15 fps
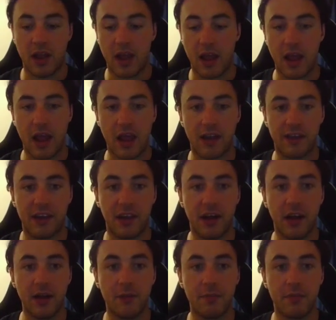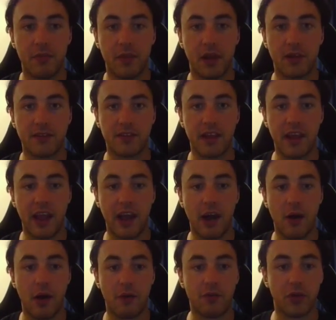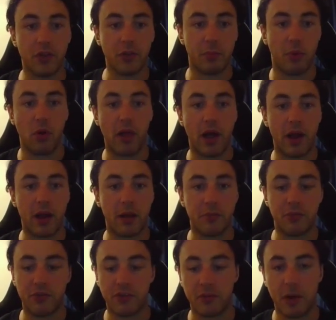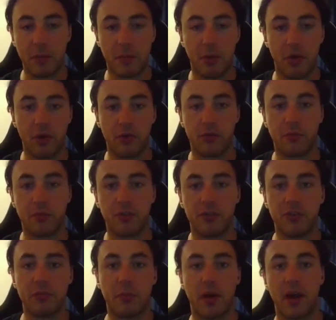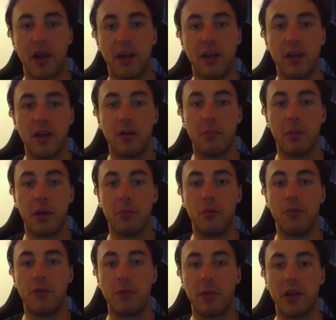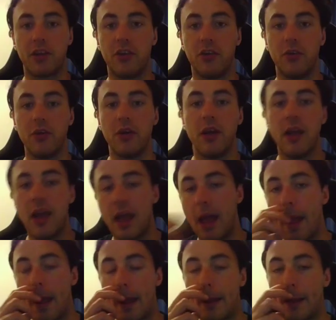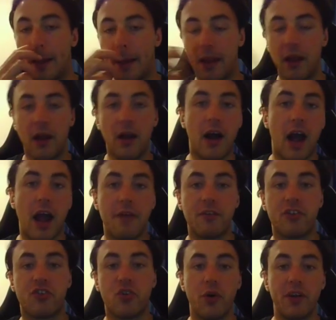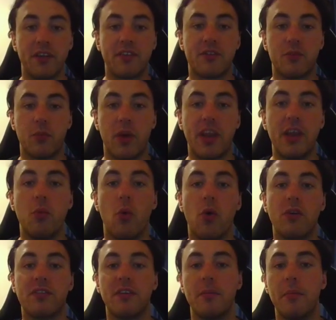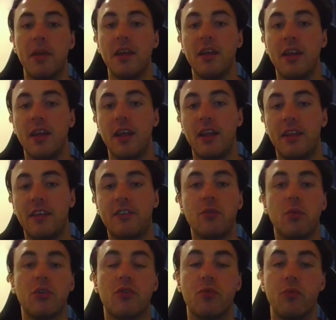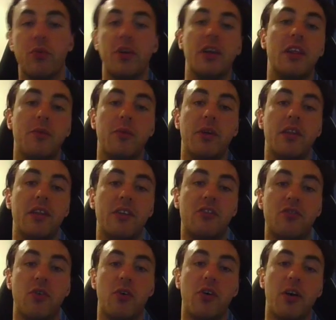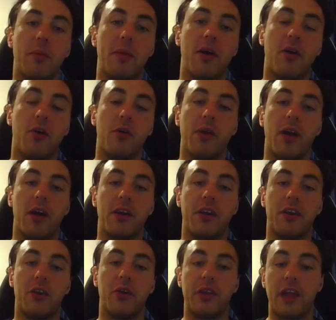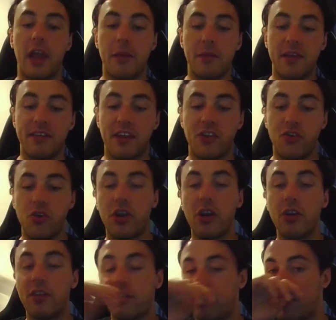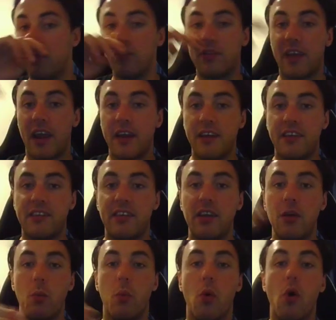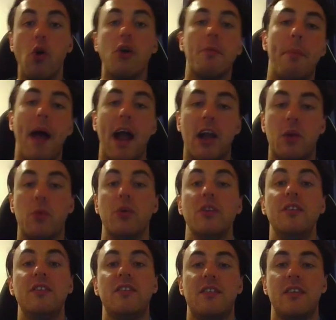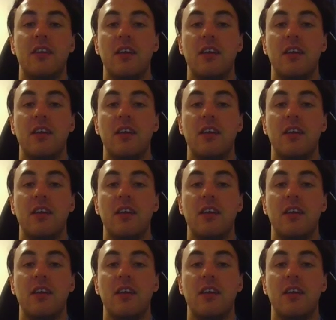And here, see how I've got the ball out. I'm using my poke with just my moving my Q. And here I have a choice. When he walks at me, this is what's really, really strong about Orianna in the early game, is that you can simultaneously walk backwards